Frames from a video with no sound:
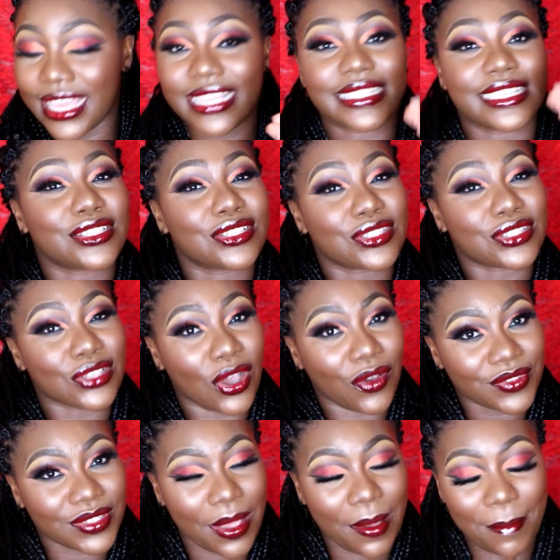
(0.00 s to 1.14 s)
It's a
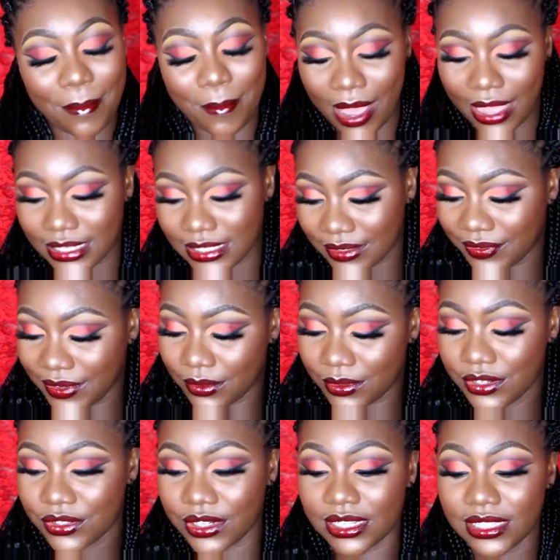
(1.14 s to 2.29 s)
soft matte
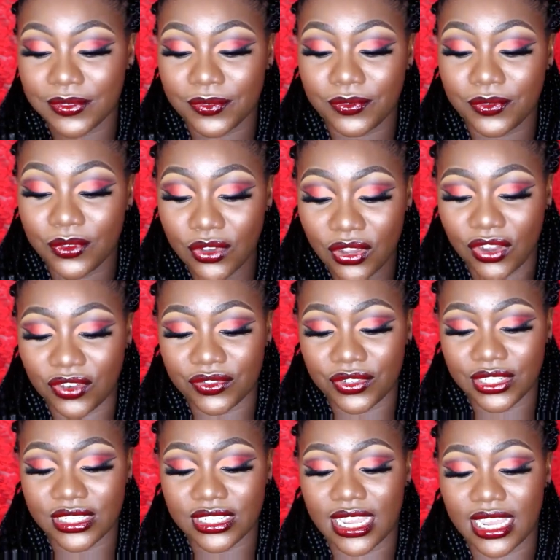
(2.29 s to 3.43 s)
foundation. It's full
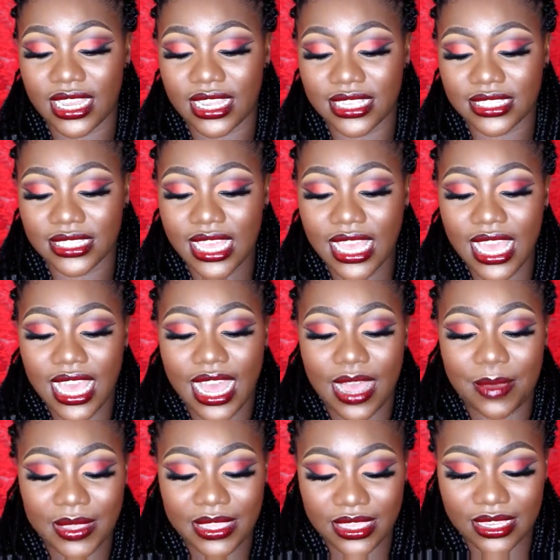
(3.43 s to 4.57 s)
coverage, guys. I
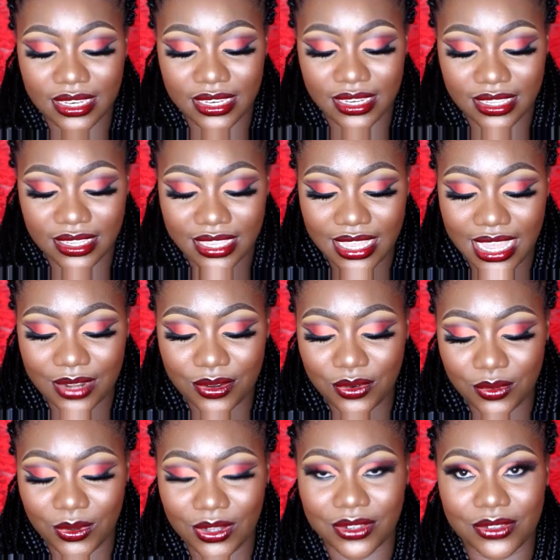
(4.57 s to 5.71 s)
mean, I don't know
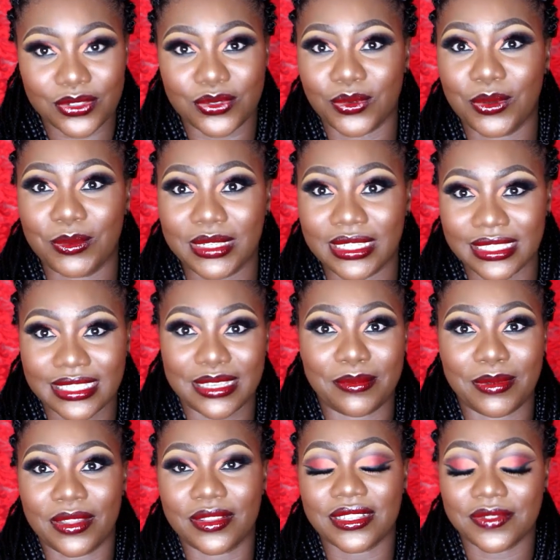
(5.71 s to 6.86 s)
what else you want me to say
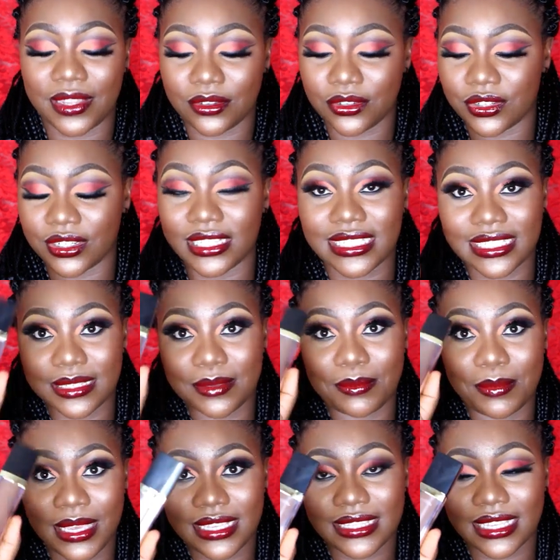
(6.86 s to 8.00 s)
about this foundation. It is
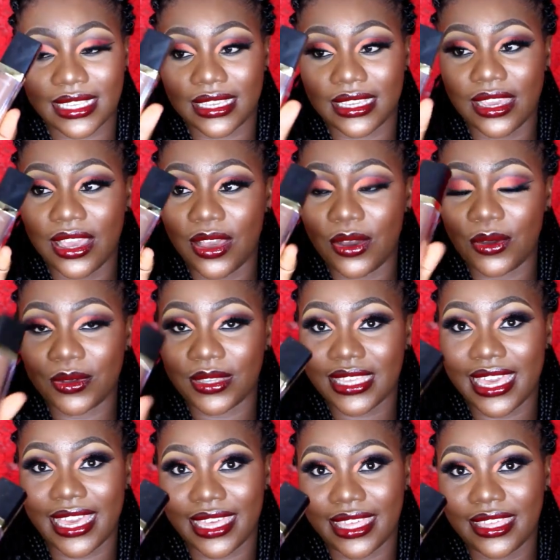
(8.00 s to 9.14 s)
amazing.
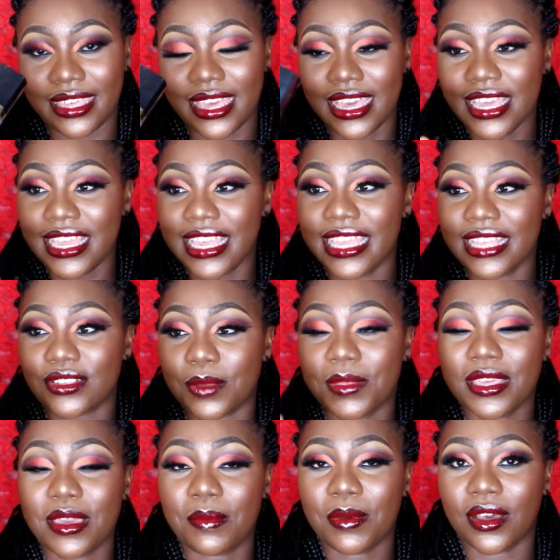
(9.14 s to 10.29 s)
Okay, it's
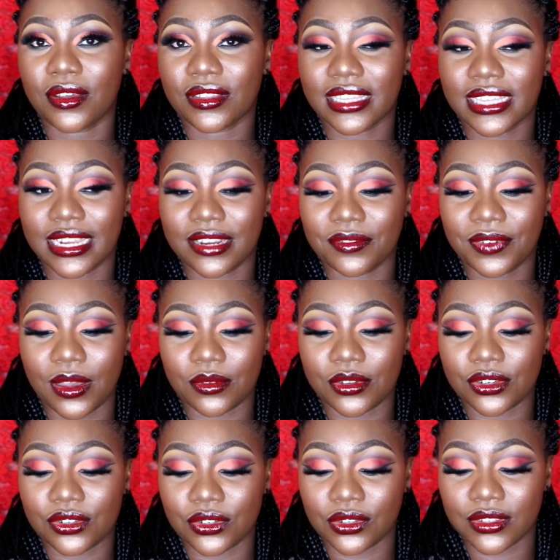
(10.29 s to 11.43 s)
something about getting
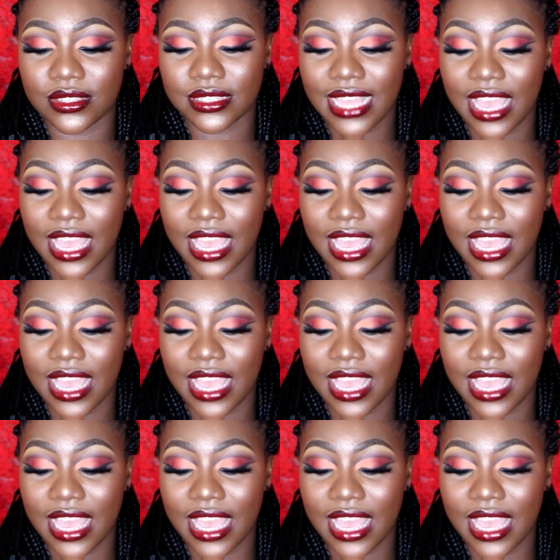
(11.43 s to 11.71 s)
foundations.